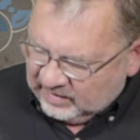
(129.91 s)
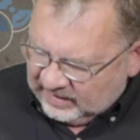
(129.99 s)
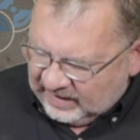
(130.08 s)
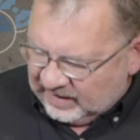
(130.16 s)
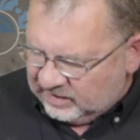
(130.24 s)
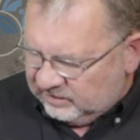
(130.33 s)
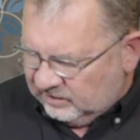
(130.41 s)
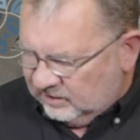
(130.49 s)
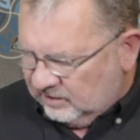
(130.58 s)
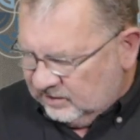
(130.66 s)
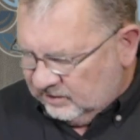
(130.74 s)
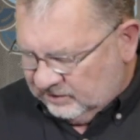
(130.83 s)
And
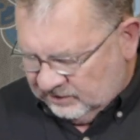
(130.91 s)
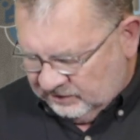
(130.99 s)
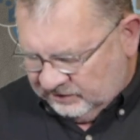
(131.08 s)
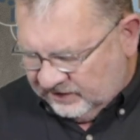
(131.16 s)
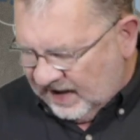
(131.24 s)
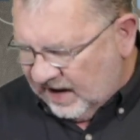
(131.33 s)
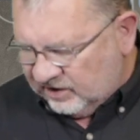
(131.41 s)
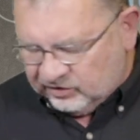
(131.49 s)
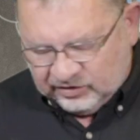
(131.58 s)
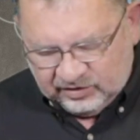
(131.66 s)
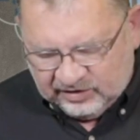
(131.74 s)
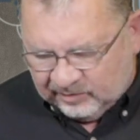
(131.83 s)
that
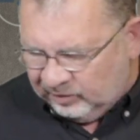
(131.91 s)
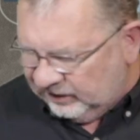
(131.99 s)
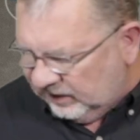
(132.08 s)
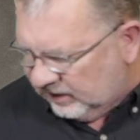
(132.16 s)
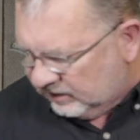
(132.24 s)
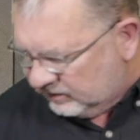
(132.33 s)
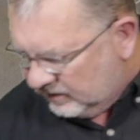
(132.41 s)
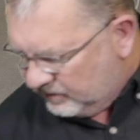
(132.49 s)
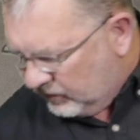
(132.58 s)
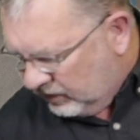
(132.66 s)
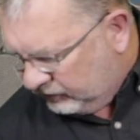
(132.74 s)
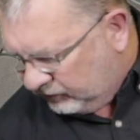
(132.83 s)
should complete it.
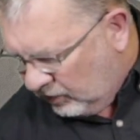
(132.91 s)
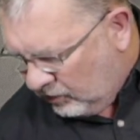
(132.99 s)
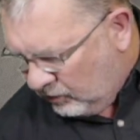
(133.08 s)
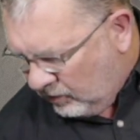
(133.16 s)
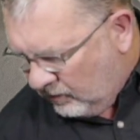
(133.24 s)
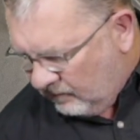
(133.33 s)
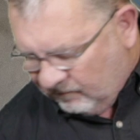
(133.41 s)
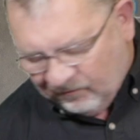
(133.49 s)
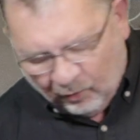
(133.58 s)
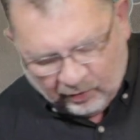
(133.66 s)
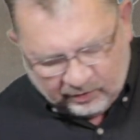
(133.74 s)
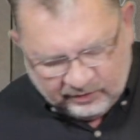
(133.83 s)
So
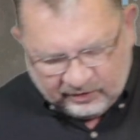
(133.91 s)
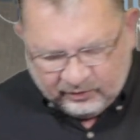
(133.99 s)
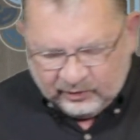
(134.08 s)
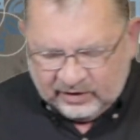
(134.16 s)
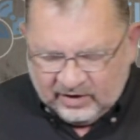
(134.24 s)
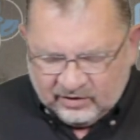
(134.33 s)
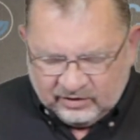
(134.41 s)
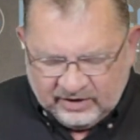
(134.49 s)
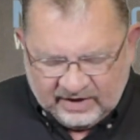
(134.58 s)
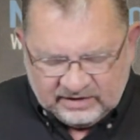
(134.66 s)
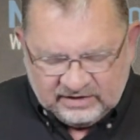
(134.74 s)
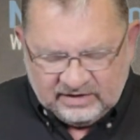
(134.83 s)
for the
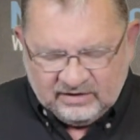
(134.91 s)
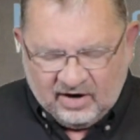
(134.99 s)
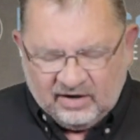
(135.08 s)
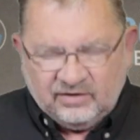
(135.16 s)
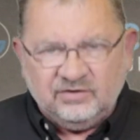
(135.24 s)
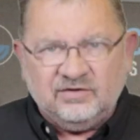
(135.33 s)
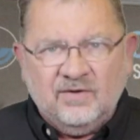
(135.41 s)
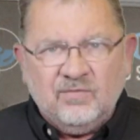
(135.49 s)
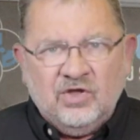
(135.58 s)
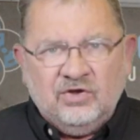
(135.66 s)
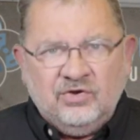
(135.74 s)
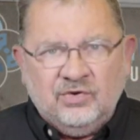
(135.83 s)
$319,
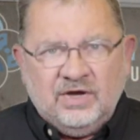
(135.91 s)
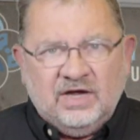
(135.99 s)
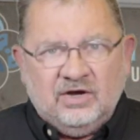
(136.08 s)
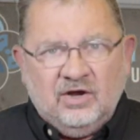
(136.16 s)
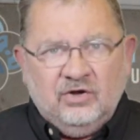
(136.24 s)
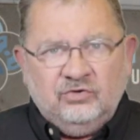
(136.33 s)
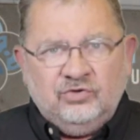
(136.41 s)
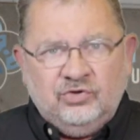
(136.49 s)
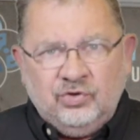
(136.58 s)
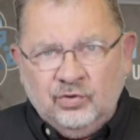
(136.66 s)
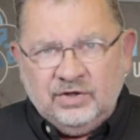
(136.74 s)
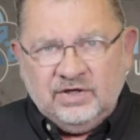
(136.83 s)
you get
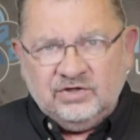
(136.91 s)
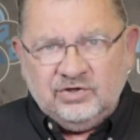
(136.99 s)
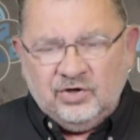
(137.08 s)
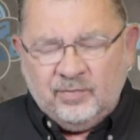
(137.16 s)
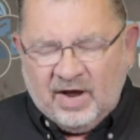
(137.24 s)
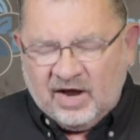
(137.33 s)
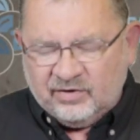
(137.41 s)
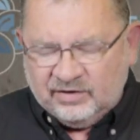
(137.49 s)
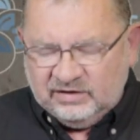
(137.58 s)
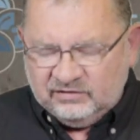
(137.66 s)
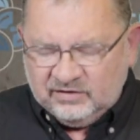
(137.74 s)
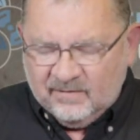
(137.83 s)
two additional
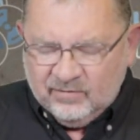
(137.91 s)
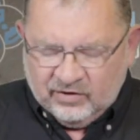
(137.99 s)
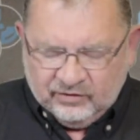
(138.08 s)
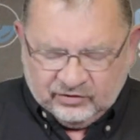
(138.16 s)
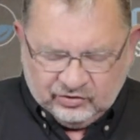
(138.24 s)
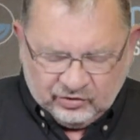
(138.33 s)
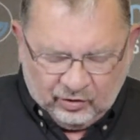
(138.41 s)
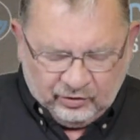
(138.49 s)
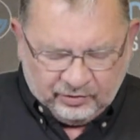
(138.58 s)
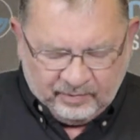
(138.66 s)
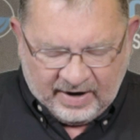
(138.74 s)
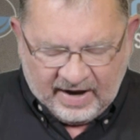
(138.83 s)
batteries, the
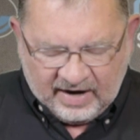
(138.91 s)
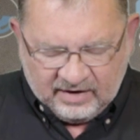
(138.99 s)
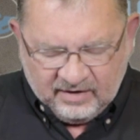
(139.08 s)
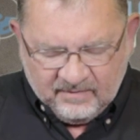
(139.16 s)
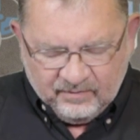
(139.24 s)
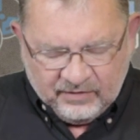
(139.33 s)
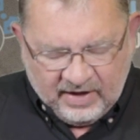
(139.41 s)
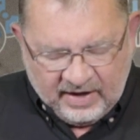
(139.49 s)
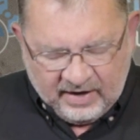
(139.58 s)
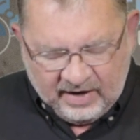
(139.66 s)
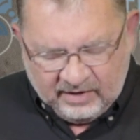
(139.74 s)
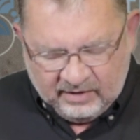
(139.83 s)
shoulder bag,
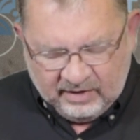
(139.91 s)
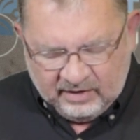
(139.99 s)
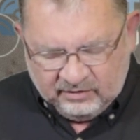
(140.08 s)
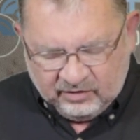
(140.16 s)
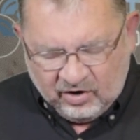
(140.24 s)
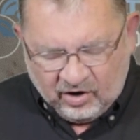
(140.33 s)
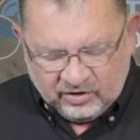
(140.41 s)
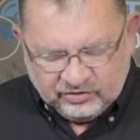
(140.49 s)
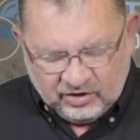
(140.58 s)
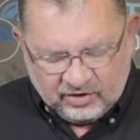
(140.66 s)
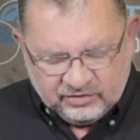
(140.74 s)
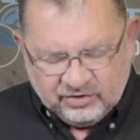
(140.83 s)
the car
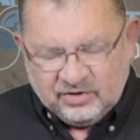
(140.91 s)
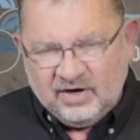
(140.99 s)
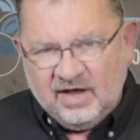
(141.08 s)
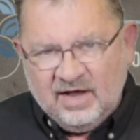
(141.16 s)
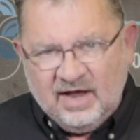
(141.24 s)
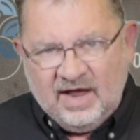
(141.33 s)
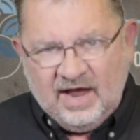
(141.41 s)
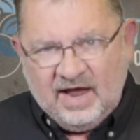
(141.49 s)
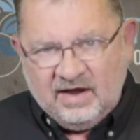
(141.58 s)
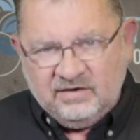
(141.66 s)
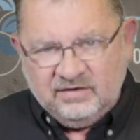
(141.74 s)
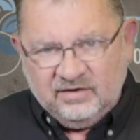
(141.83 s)
charger,
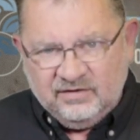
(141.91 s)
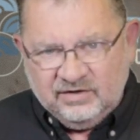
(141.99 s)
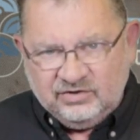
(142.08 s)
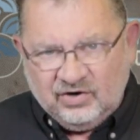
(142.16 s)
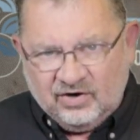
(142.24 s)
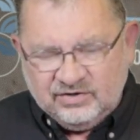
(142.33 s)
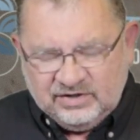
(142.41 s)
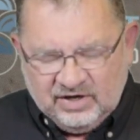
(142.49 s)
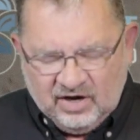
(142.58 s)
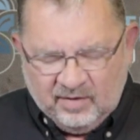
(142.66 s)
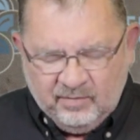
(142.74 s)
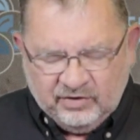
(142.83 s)
and the charging
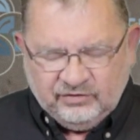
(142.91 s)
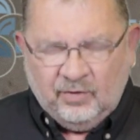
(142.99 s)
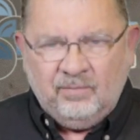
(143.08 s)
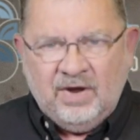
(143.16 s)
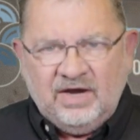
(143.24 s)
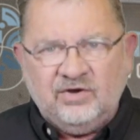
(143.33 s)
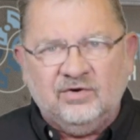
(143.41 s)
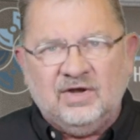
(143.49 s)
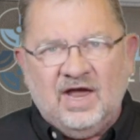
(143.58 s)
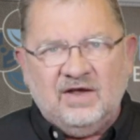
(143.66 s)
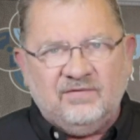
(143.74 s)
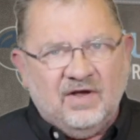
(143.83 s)
hub. So make your
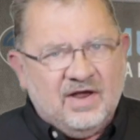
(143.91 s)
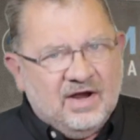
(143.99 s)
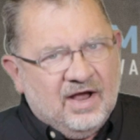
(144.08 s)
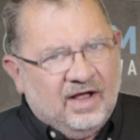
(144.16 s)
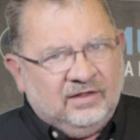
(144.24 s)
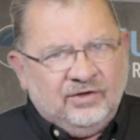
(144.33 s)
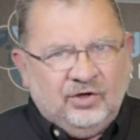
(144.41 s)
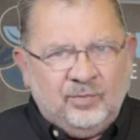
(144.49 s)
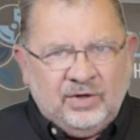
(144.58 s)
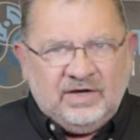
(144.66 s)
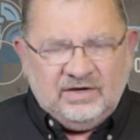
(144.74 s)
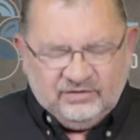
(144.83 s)
life a little
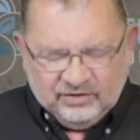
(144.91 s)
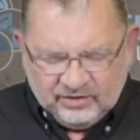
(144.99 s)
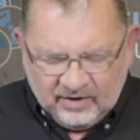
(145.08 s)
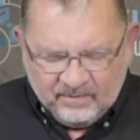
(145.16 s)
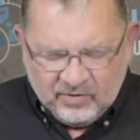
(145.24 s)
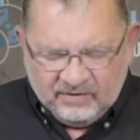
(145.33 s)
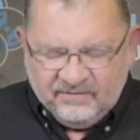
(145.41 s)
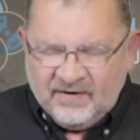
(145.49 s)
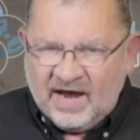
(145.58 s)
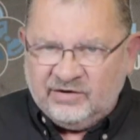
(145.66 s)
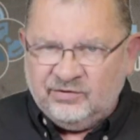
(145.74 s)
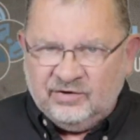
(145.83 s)
bit easier,
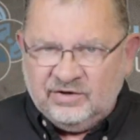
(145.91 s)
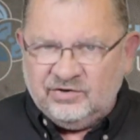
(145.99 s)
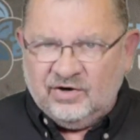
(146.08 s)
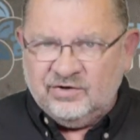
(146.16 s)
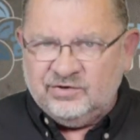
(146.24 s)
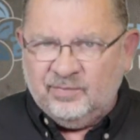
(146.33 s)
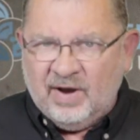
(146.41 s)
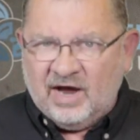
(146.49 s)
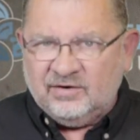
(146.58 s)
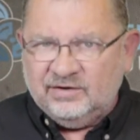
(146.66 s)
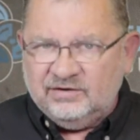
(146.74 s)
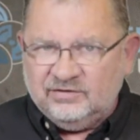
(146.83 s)
faster to charge your
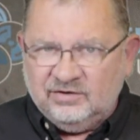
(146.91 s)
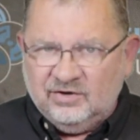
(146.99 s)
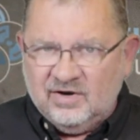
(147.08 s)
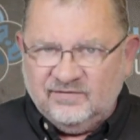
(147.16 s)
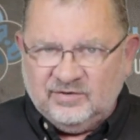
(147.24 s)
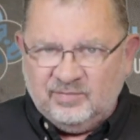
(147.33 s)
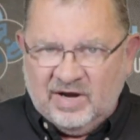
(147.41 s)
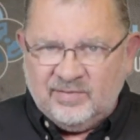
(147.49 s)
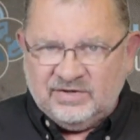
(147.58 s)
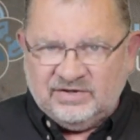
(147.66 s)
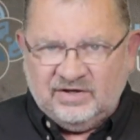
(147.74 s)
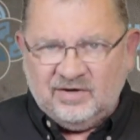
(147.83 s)
batteries so you don't have to
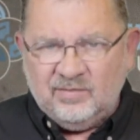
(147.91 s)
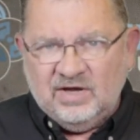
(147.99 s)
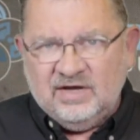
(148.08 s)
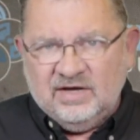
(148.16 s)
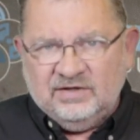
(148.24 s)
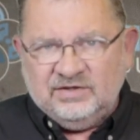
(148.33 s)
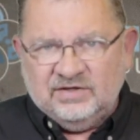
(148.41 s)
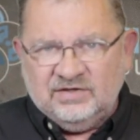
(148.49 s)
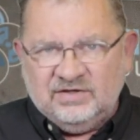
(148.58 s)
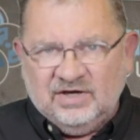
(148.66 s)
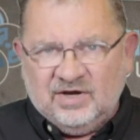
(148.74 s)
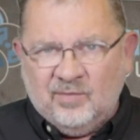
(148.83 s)
babysit them. Just
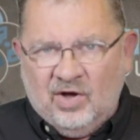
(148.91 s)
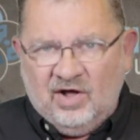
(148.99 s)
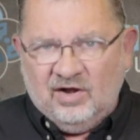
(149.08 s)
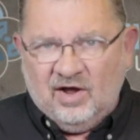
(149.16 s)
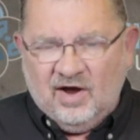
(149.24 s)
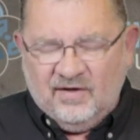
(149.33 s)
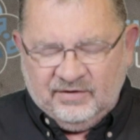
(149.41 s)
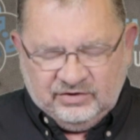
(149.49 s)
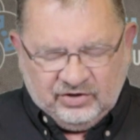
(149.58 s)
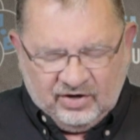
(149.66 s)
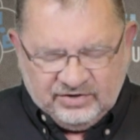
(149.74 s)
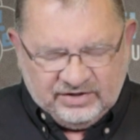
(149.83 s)
stick them all on the
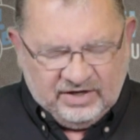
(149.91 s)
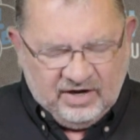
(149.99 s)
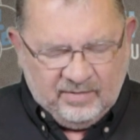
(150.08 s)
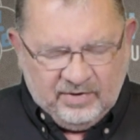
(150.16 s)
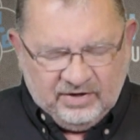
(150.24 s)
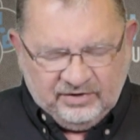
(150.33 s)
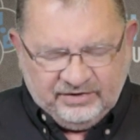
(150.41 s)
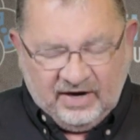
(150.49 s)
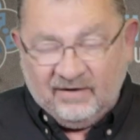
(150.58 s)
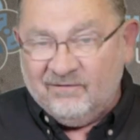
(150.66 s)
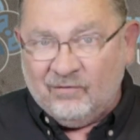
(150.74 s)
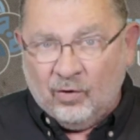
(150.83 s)
charging hub. It'll
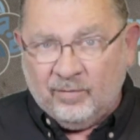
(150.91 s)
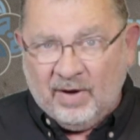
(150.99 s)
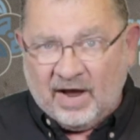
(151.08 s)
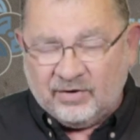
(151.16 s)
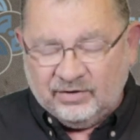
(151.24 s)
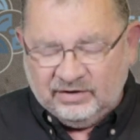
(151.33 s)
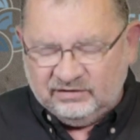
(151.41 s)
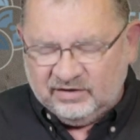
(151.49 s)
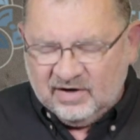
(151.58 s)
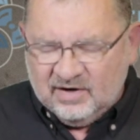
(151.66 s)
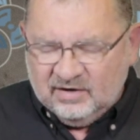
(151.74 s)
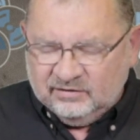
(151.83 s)
take four batteries
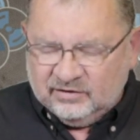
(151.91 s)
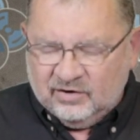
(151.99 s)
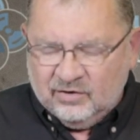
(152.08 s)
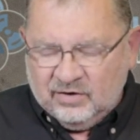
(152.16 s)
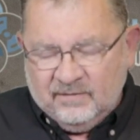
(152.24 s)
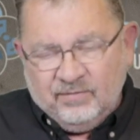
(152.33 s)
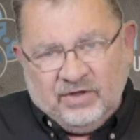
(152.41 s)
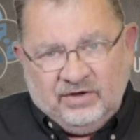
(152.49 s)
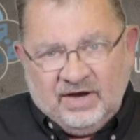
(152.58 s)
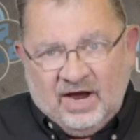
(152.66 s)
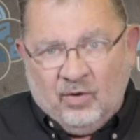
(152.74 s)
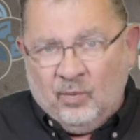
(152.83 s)
so
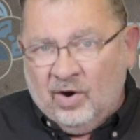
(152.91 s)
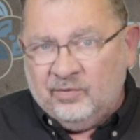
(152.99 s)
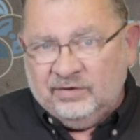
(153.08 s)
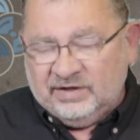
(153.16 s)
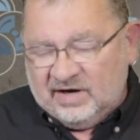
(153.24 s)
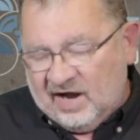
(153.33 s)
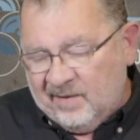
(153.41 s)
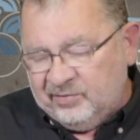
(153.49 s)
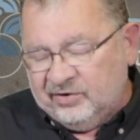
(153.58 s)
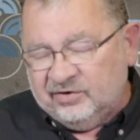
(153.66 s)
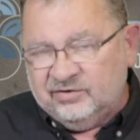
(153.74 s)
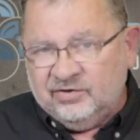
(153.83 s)
you got one with the
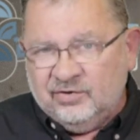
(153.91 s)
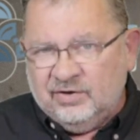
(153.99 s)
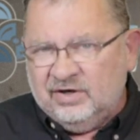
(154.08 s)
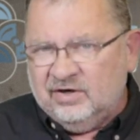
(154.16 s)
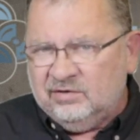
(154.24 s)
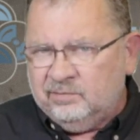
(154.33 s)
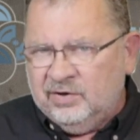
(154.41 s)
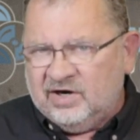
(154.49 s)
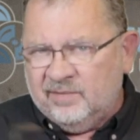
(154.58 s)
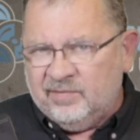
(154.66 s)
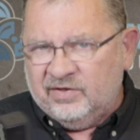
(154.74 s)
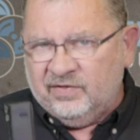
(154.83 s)
copter and two here. Pick
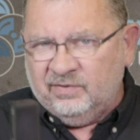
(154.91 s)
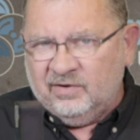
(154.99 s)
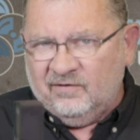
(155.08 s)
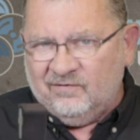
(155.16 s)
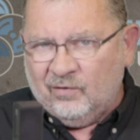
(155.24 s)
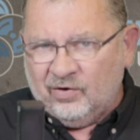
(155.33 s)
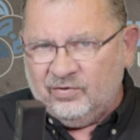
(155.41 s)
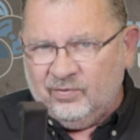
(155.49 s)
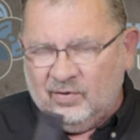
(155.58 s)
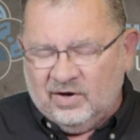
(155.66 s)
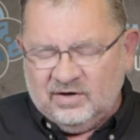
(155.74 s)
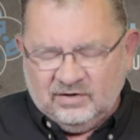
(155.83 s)
up a, a fourth
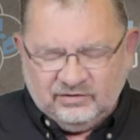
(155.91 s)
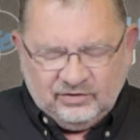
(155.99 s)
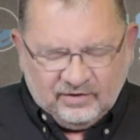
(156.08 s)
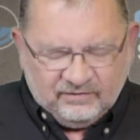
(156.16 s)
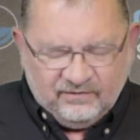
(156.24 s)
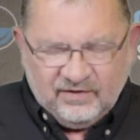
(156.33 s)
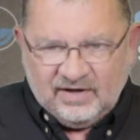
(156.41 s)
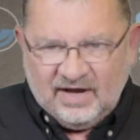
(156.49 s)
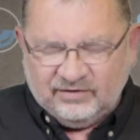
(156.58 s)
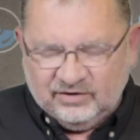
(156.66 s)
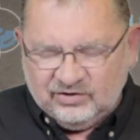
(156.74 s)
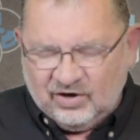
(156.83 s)
one so you can fill
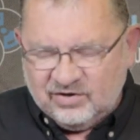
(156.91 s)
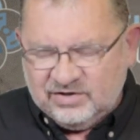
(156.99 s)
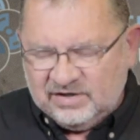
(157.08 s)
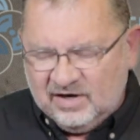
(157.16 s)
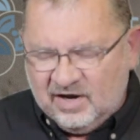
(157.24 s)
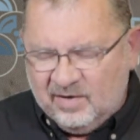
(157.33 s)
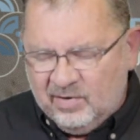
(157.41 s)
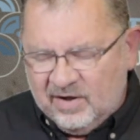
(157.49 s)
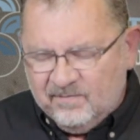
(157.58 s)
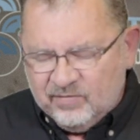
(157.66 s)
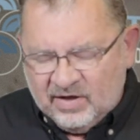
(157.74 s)
out the charging hub.